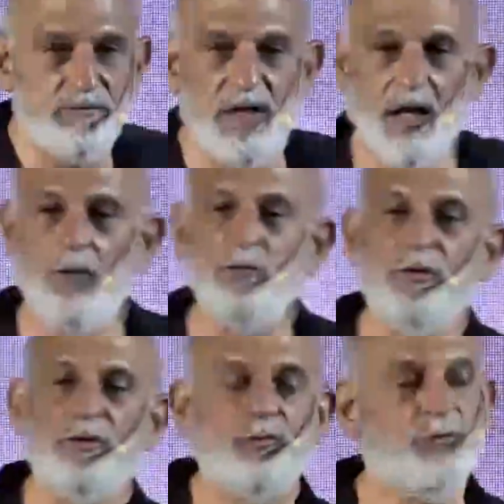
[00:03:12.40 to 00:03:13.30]
around
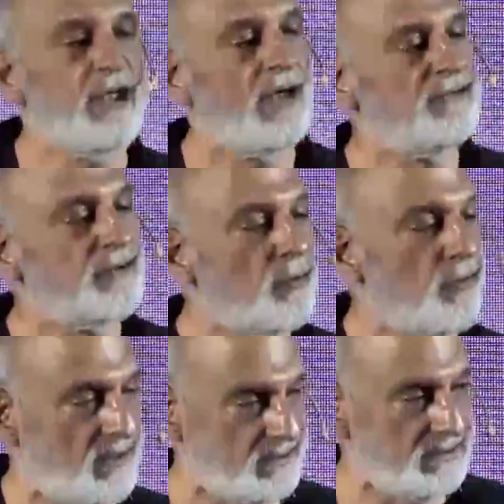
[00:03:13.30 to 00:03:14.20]

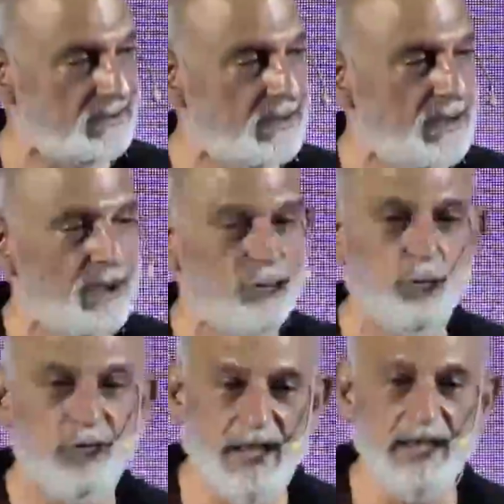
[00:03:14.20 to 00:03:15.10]
$300
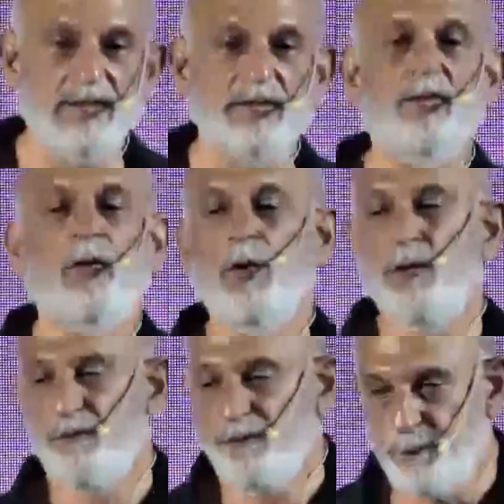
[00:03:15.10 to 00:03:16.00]
to get
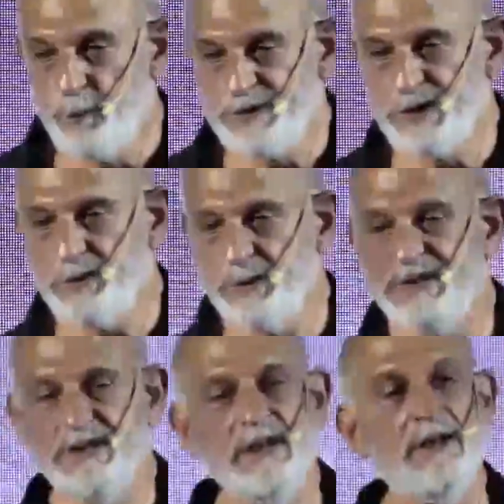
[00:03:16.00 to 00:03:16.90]
full
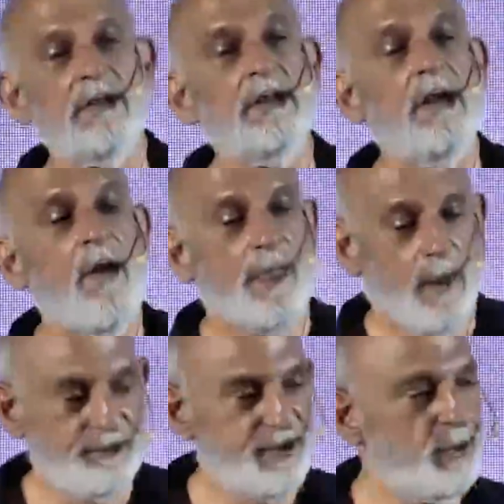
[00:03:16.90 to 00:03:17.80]
sequencing
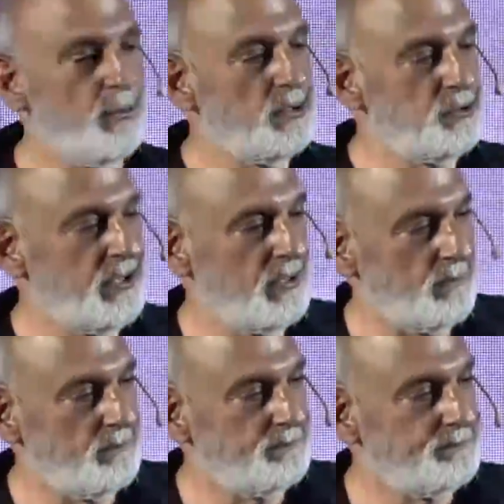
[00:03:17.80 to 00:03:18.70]
of the human
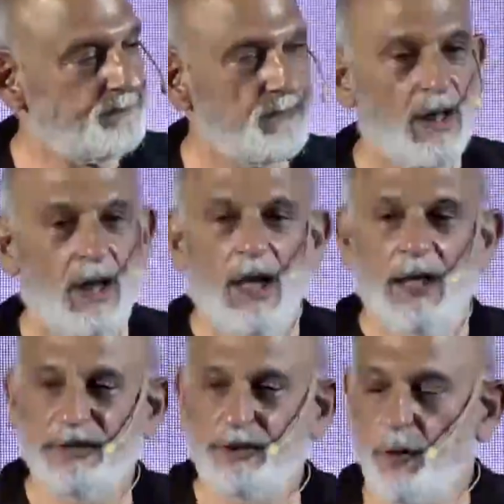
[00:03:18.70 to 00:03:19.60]
genome.
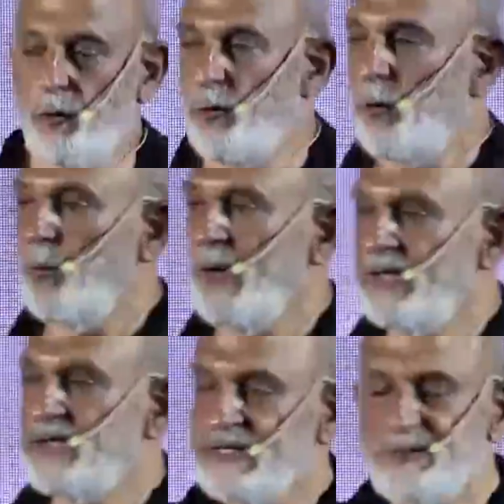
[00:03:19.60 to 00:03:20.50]
So when
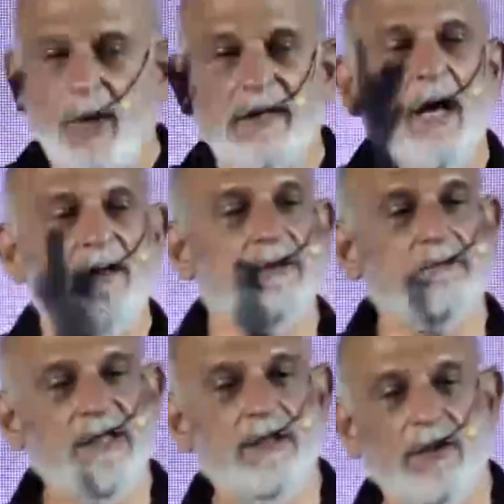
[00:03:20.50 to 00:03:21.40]
it is 100
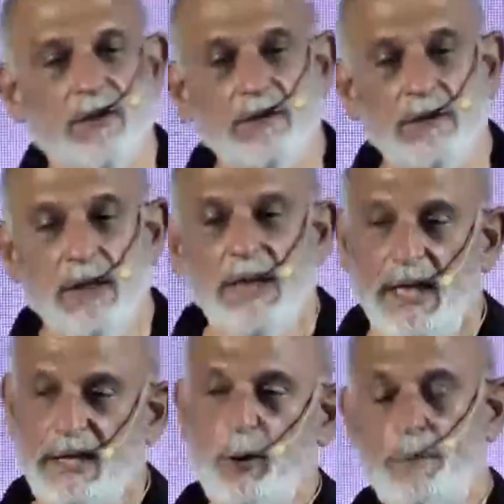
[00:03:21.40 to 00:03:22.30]
million,
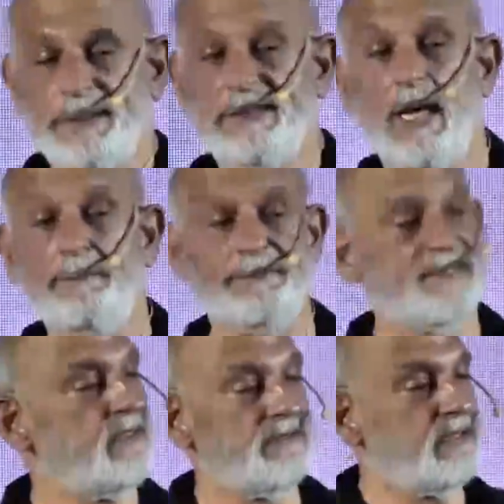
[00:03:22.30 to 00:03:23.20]
it opens up
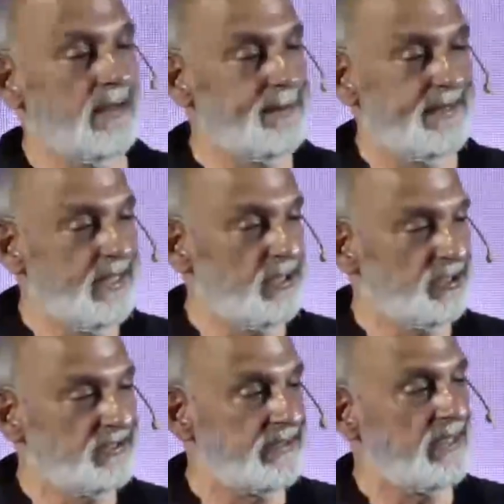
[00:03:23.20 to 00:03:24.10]
certain
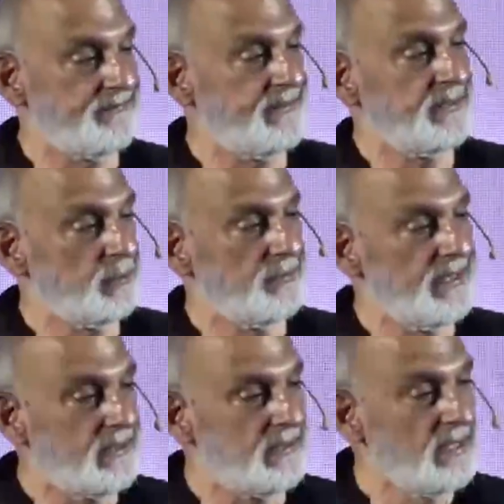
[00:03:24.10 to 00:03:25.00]
applications that are very
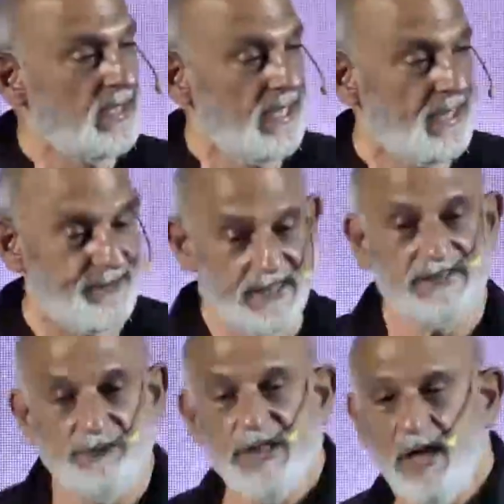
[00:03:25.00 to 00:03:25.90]
unique. If it
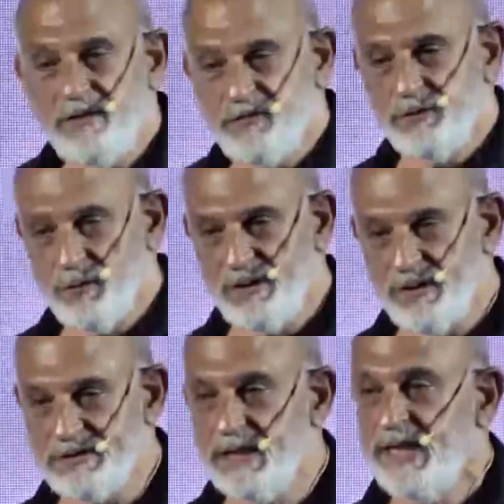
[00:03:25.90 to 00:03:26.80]
is
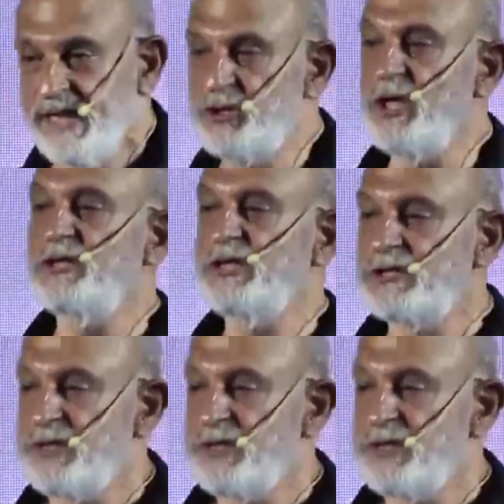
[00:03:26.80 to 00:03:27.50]
$300, it changes